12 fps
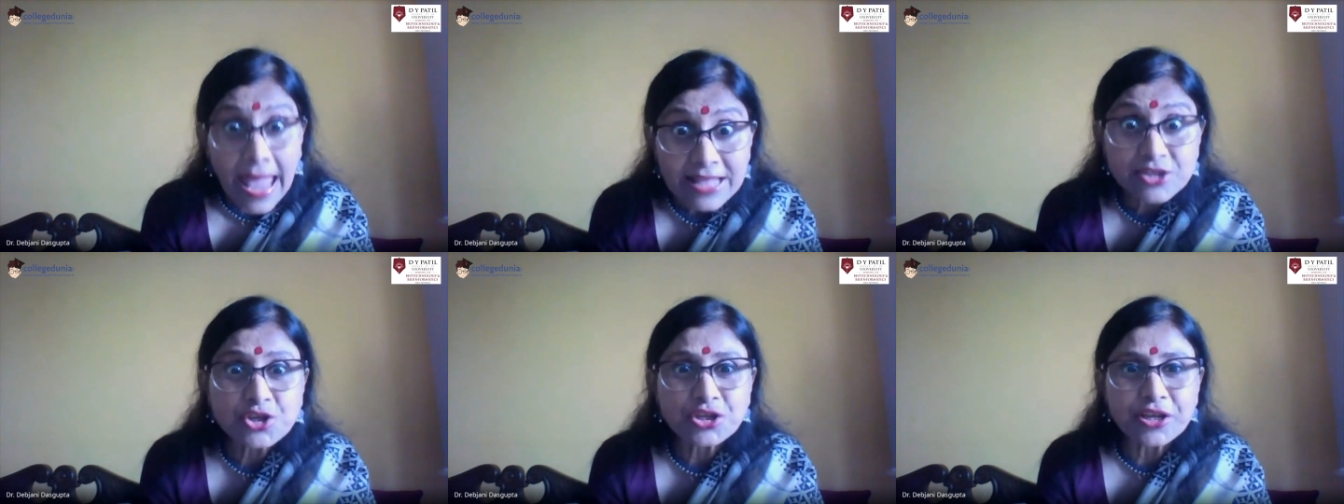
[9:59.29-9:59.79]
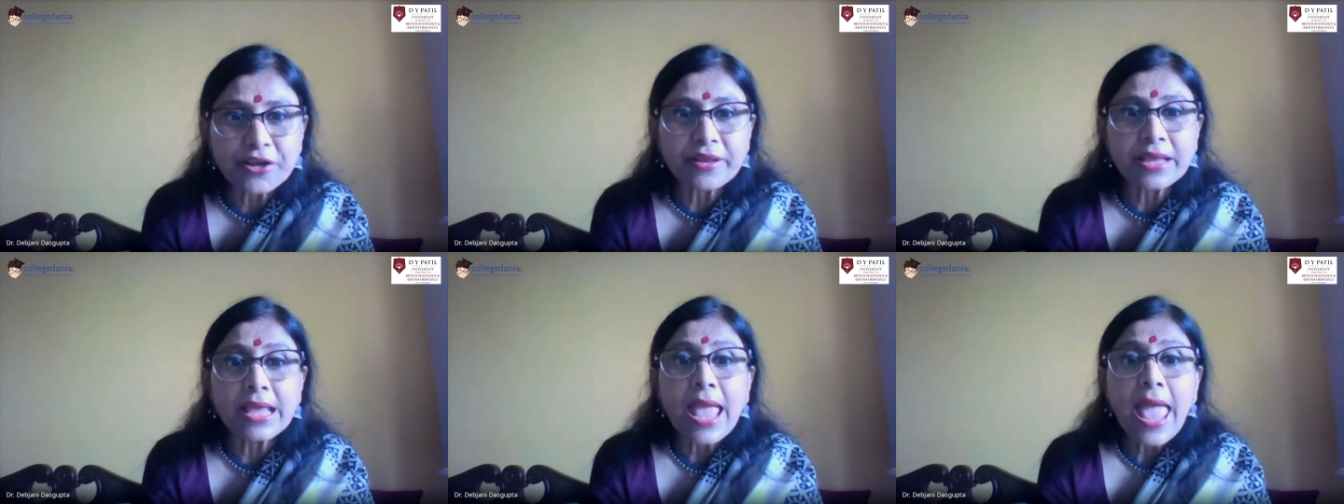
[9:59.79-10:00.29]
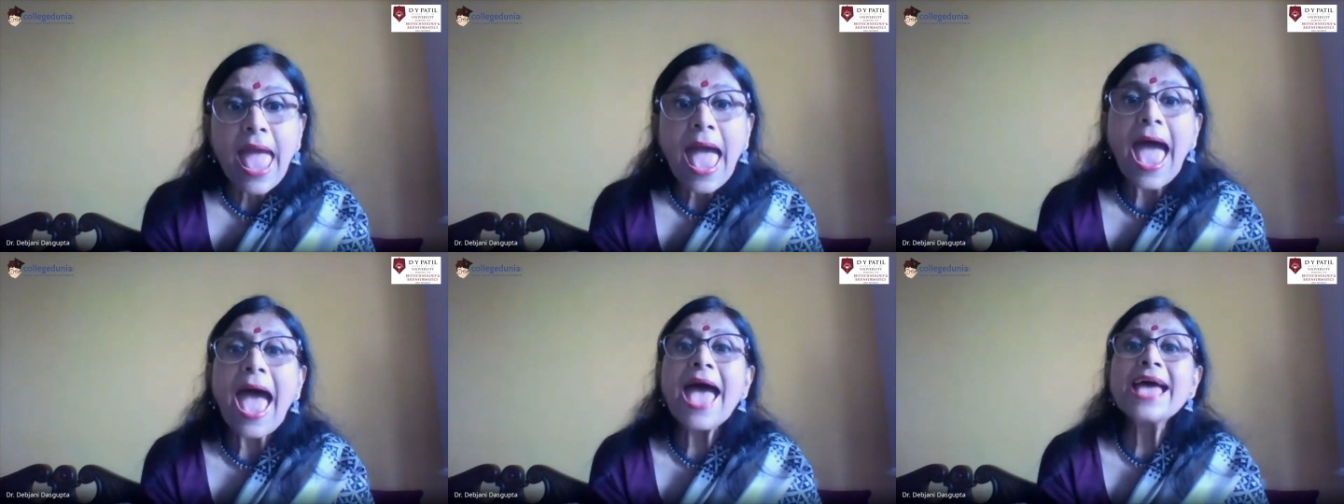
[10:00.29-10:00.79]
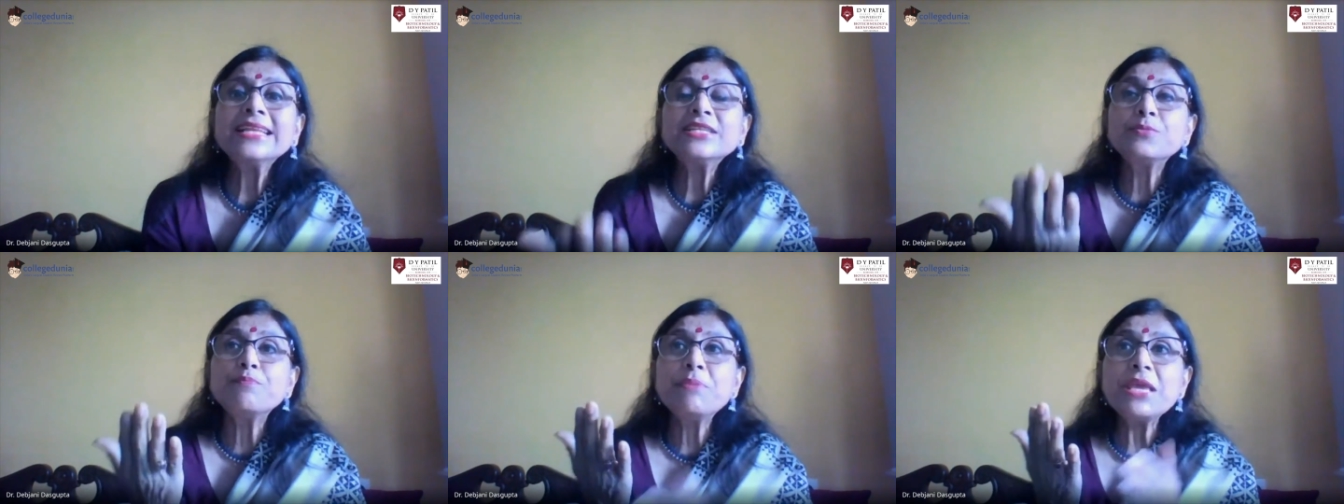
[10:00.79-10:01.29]
engineering,
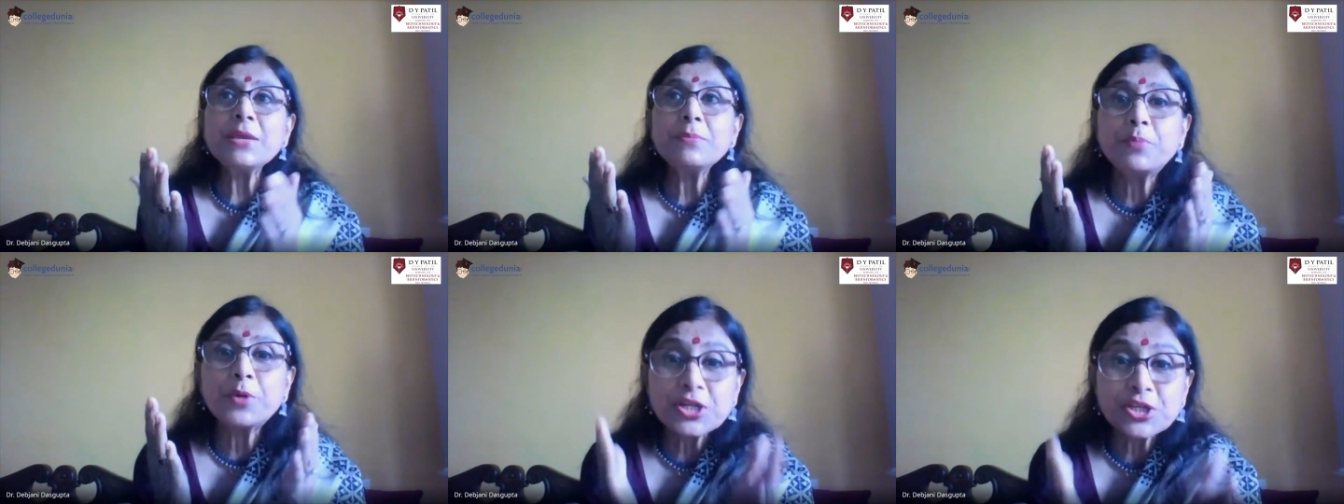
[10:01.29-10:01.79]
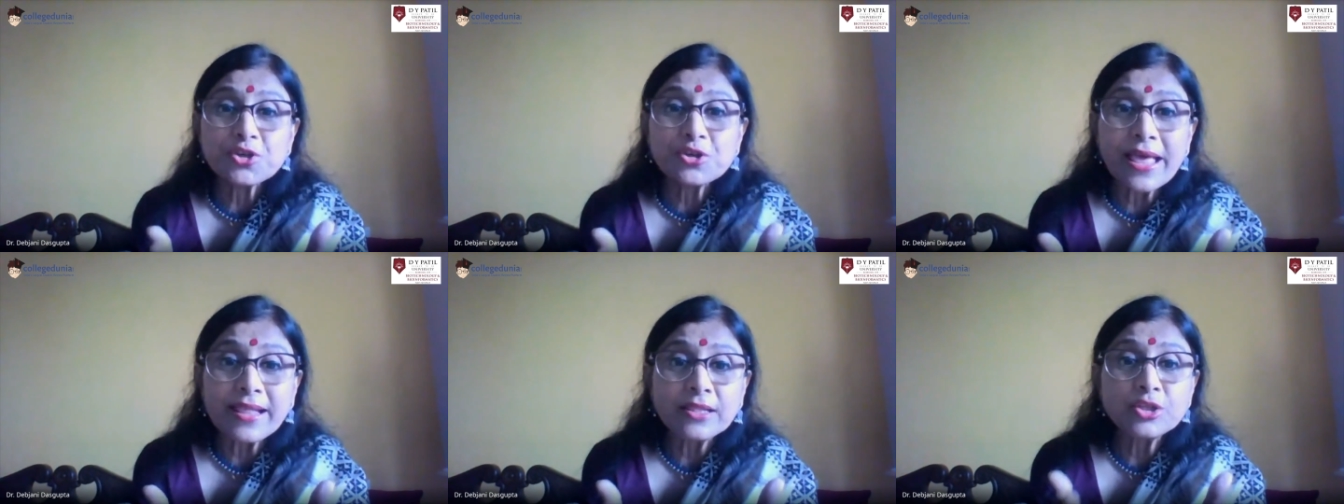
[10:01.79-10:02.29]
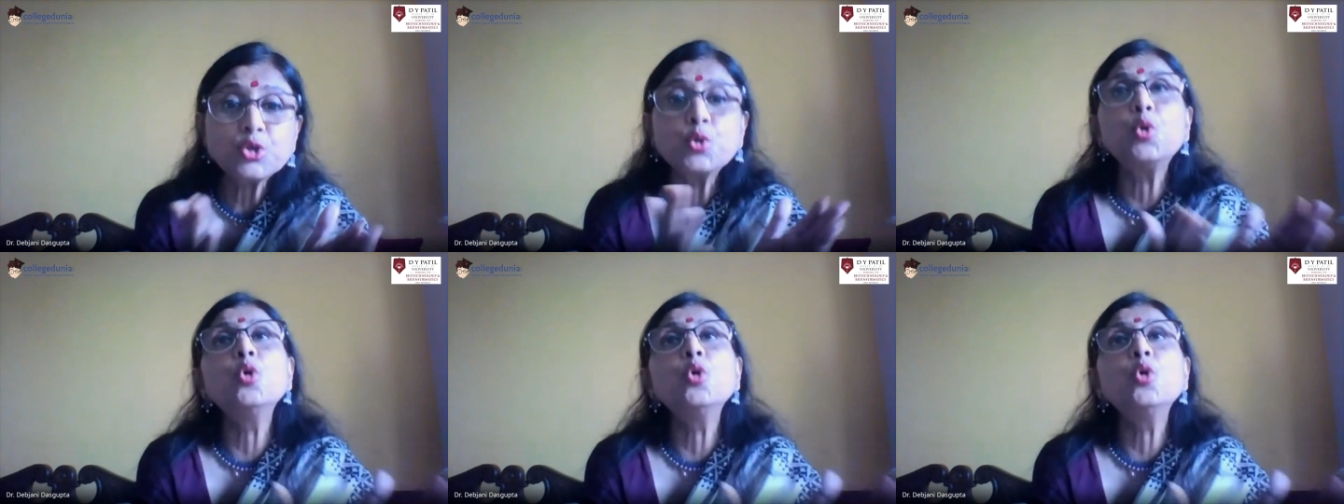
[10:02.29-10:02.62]
and be personnel to